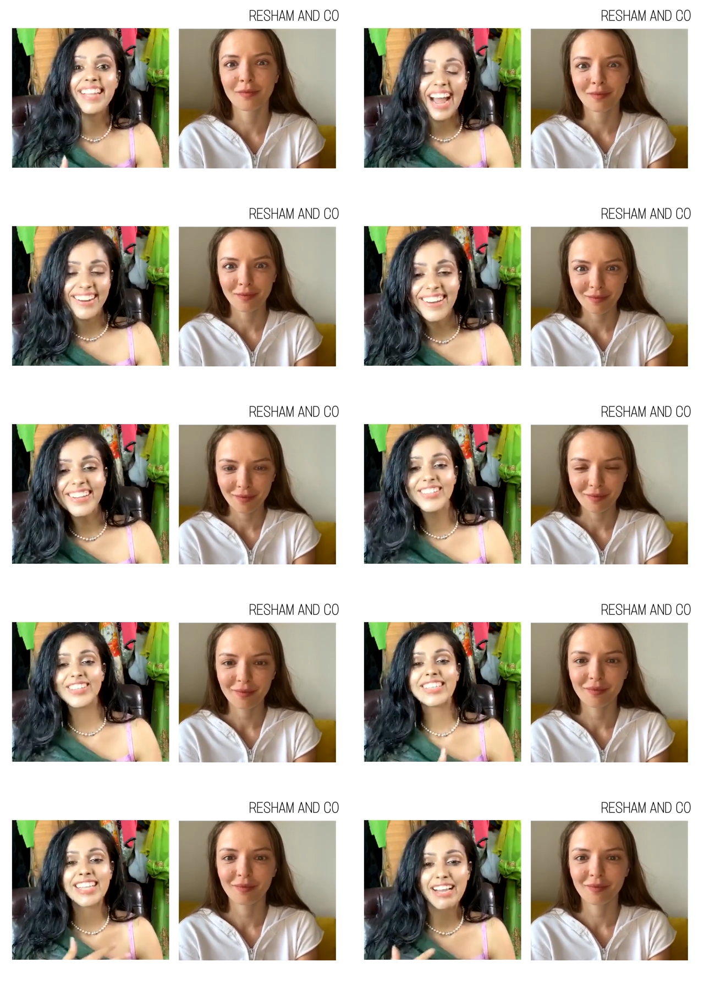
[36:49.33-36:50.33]
Speaker 1: that
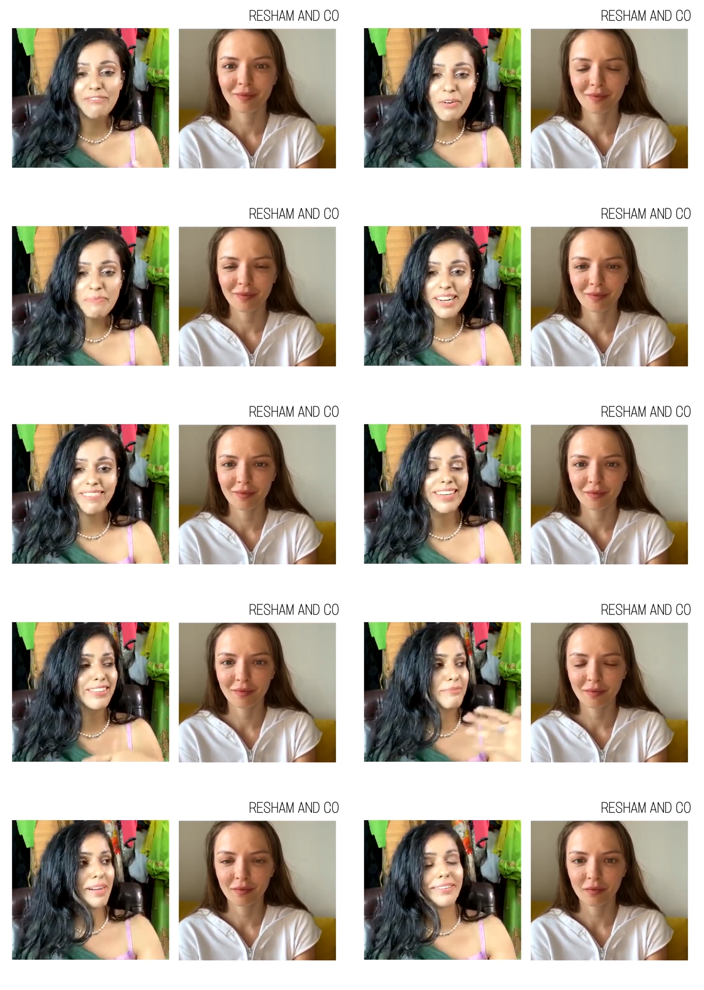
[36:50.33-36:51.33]
culture is like more
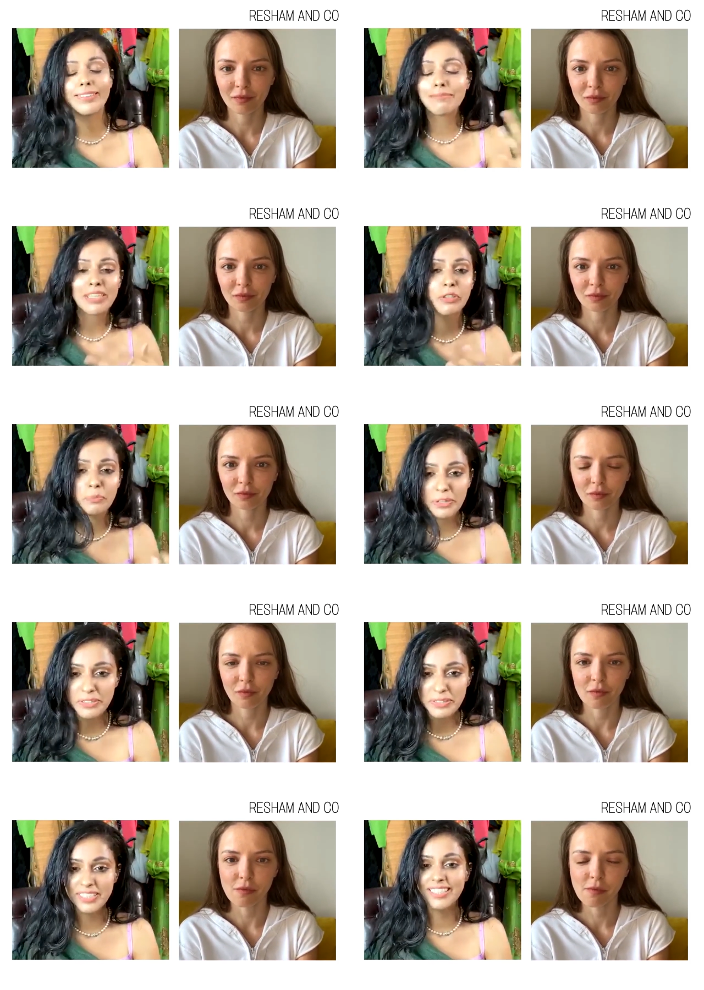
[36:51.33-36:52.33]
prevalent among the
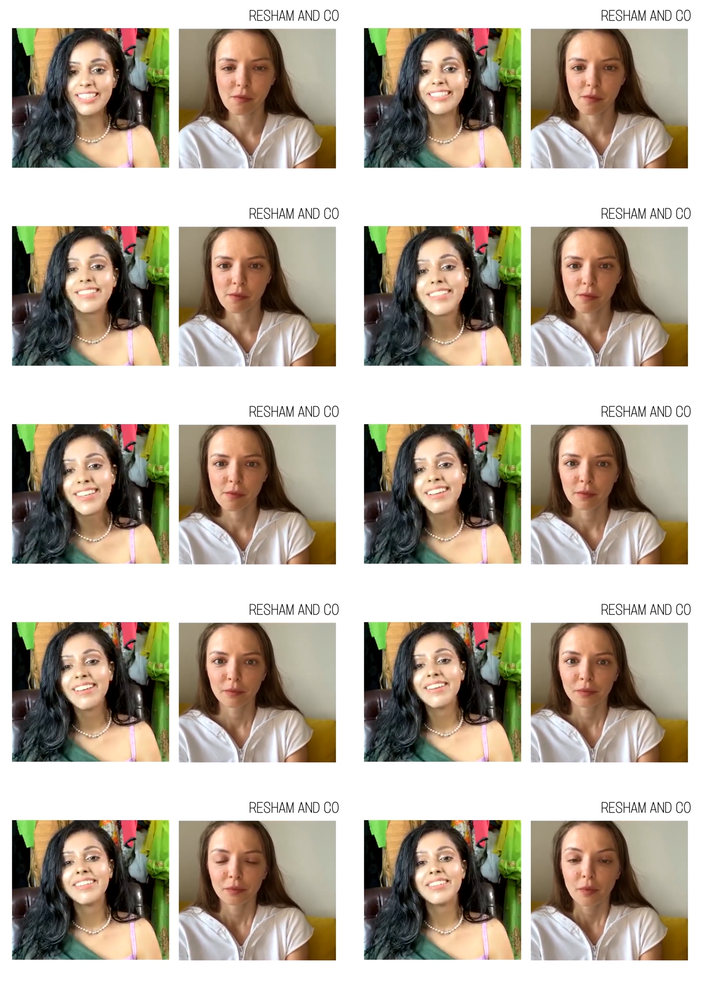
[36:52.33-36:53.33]
metropolitan cities.
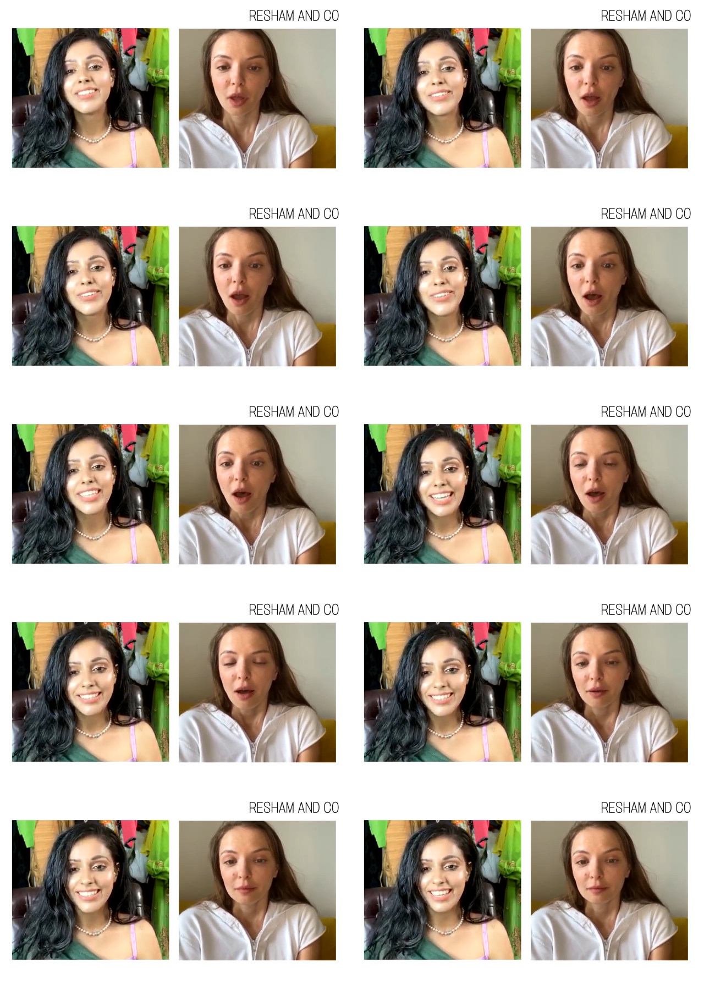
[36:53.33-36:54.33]
So
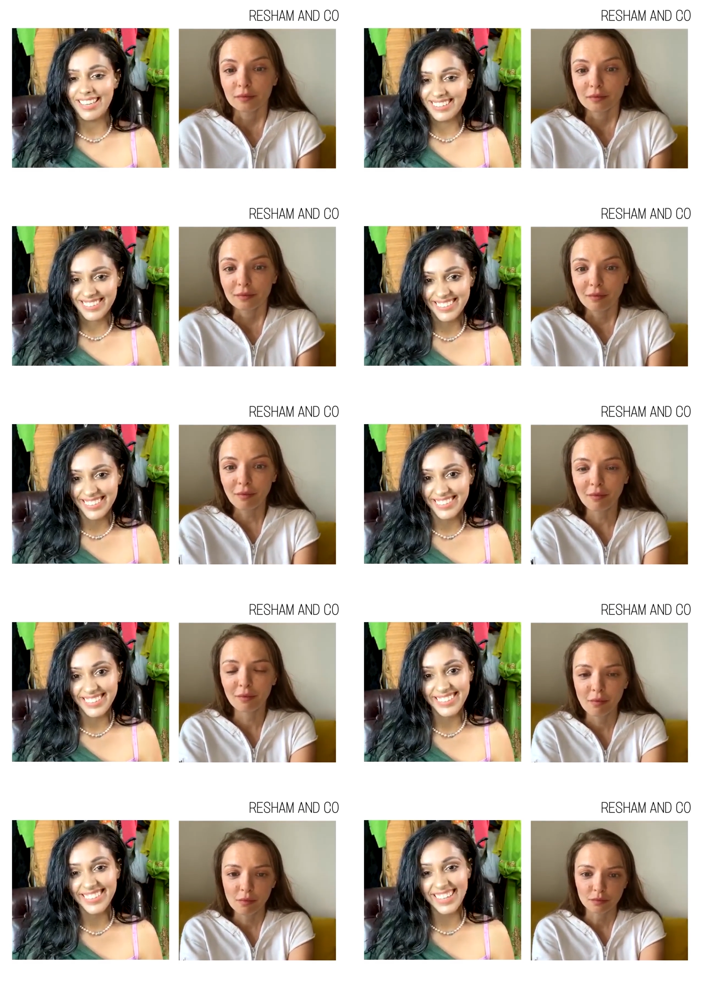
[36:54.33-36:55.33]
that's the thing.
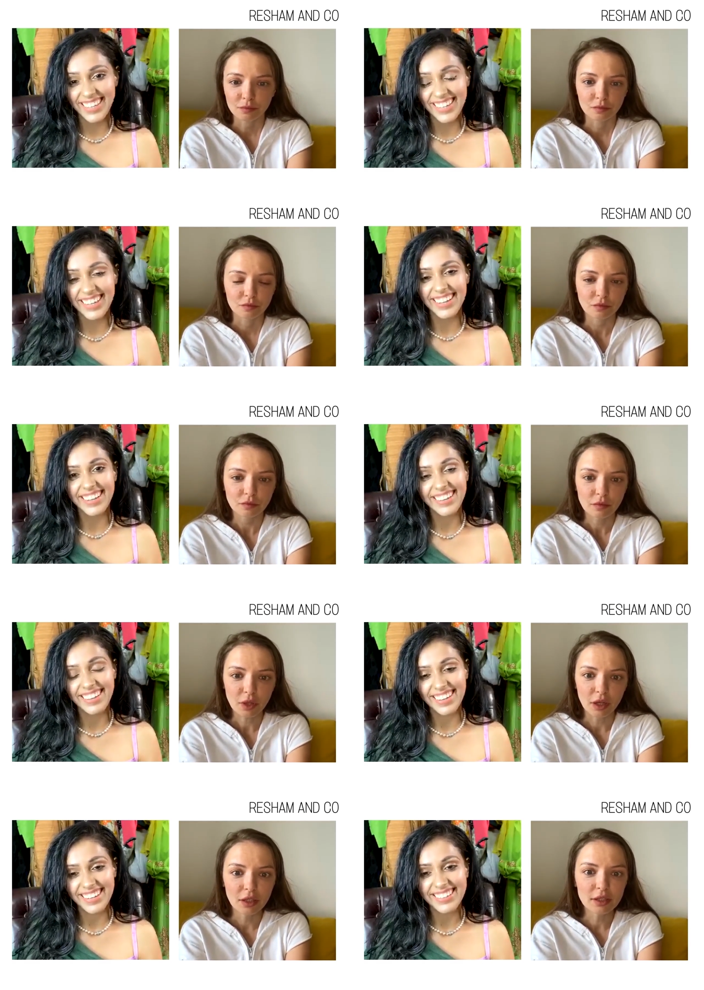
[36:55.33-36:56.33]
Speaker 2: Mm-hmm
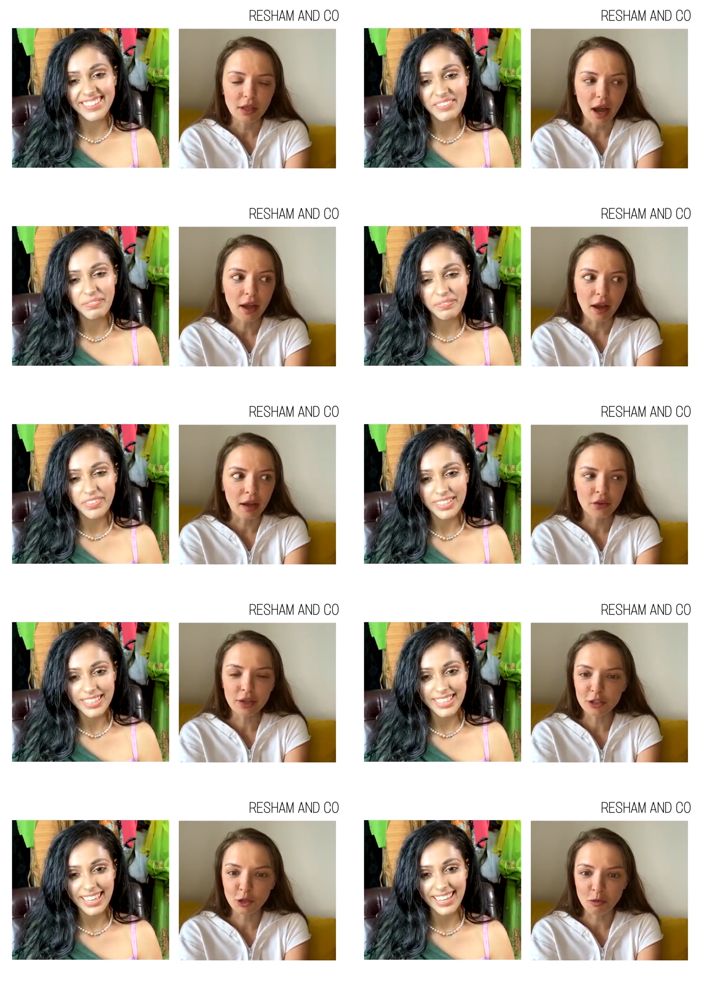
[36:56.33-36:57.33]
yeah. Listen, I, I'm
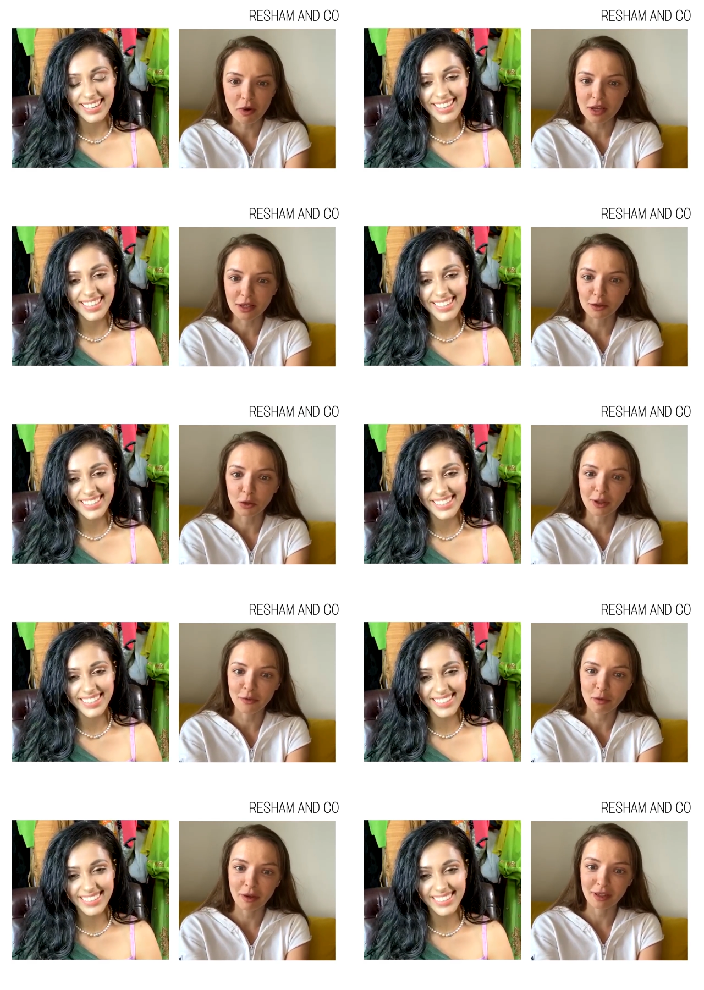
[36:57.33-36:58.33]
really surprised that not
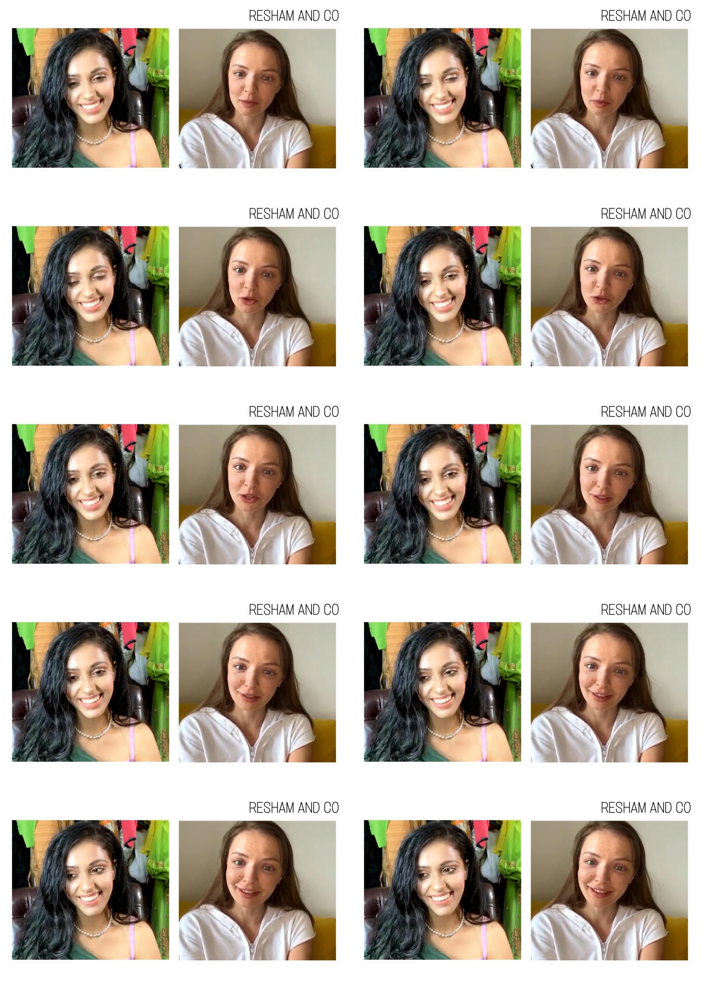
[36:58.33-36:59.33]
everybody is spiritual
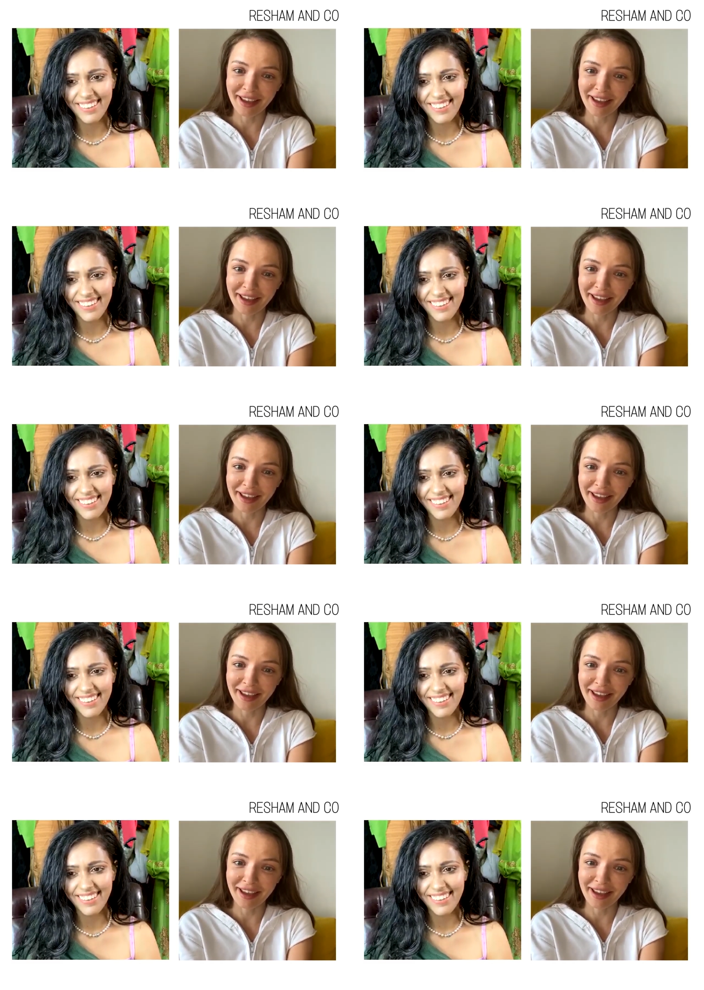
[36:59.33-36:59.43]
in India.